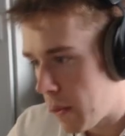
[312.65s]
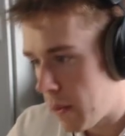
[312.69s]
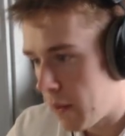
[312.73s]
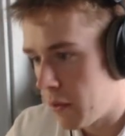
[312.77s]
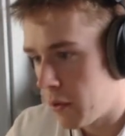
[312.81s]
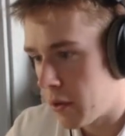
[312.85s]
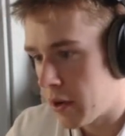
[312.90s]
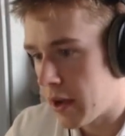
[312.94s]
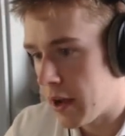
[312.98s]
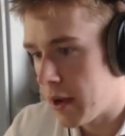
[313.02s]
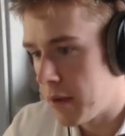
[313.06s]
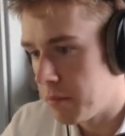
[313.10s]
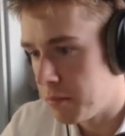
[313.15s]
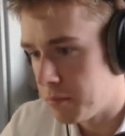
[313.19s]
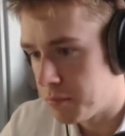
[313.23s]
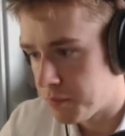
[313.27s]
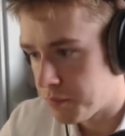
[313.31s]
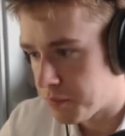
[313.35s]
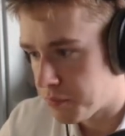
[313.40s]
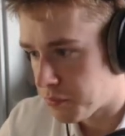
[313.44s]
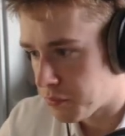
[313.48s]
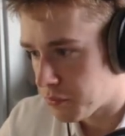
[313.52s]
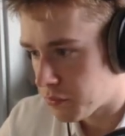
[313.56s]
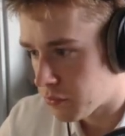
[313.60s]
Okay.
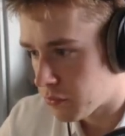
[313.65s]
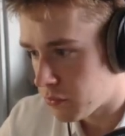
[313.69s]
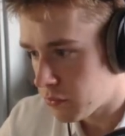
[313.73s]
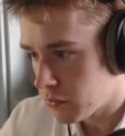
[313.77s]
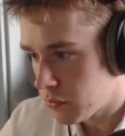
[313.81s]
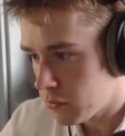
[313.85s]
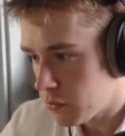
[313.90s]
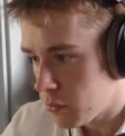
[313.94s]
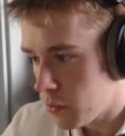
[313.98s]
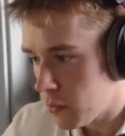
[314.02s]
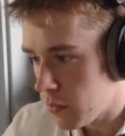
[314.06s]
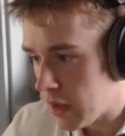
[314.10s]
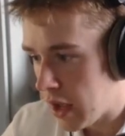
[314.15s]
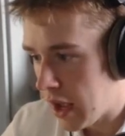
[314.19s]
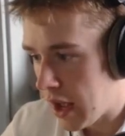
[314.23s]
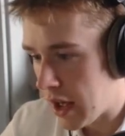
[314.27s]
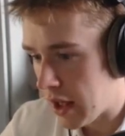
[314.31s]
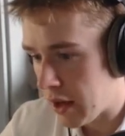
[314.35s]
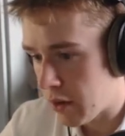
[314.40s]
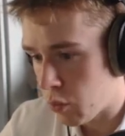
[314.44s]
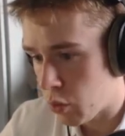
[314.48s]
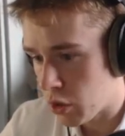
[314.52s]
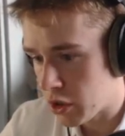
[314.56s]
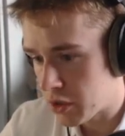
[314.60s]

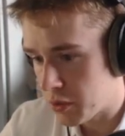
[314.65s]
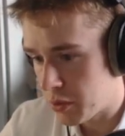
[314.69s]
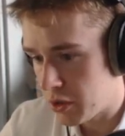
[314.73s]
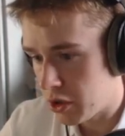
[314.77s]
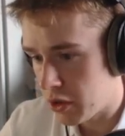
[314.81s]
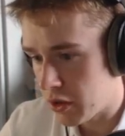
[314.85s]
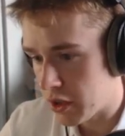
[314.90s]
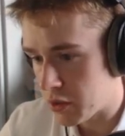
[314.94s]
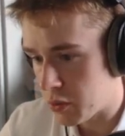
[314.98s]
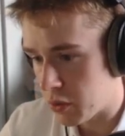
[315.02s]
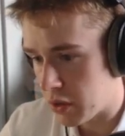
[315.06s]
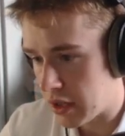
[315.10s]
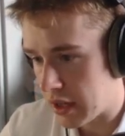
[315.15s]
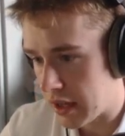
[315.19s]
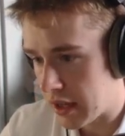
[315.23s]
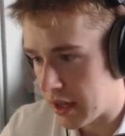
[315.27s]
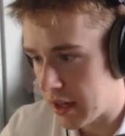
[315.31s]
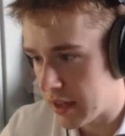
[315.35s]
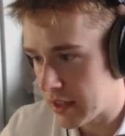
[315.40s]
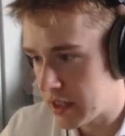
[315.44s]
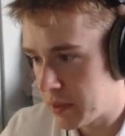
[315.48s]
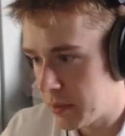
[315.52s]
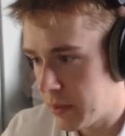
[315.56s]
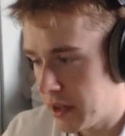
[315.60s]
And once we do this, we'll click
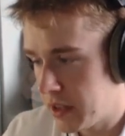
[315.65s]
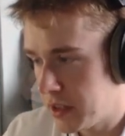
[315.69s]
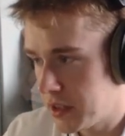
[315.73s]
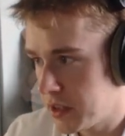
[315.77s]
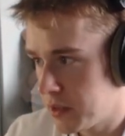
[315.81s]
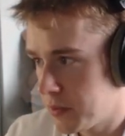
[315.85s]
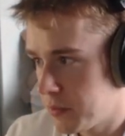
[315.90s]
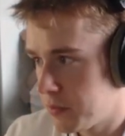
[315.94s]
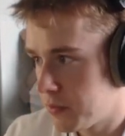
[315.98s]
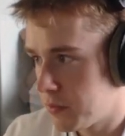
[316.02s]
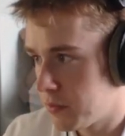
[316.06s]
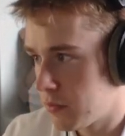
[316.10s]
customize.